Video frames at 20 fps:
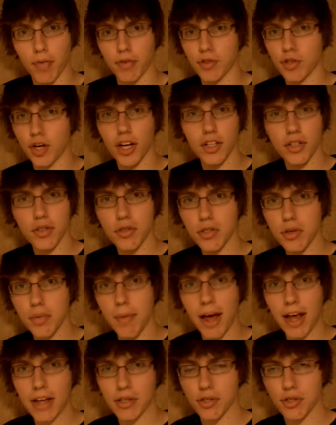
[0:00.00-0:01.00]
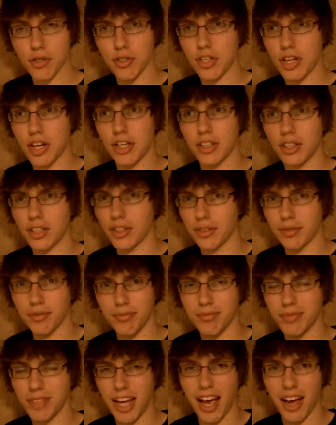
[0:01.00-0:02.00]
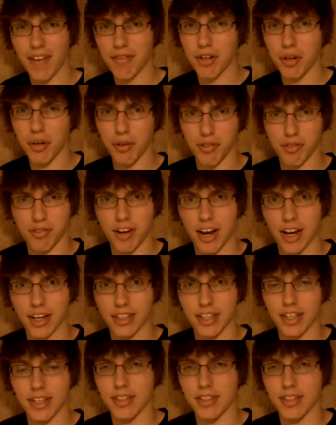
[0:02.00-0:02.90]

If you try to use a Master Seal, it'll have no effect.